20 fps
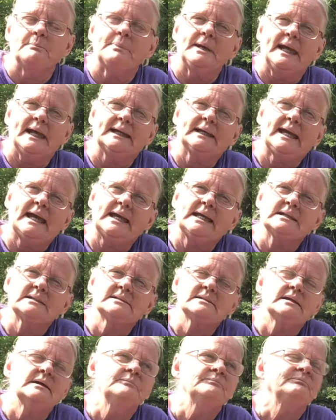
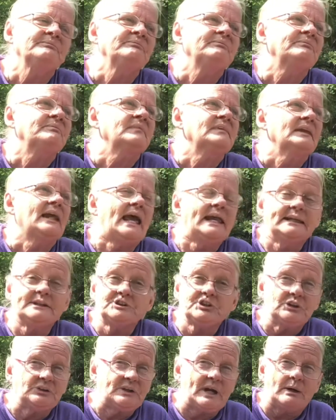pancakes, and it
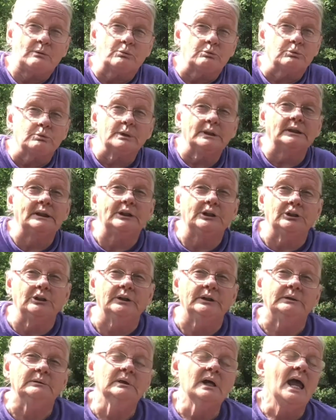turned out really
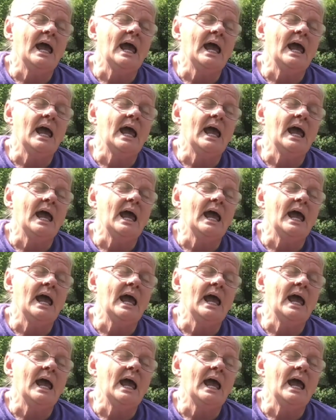good.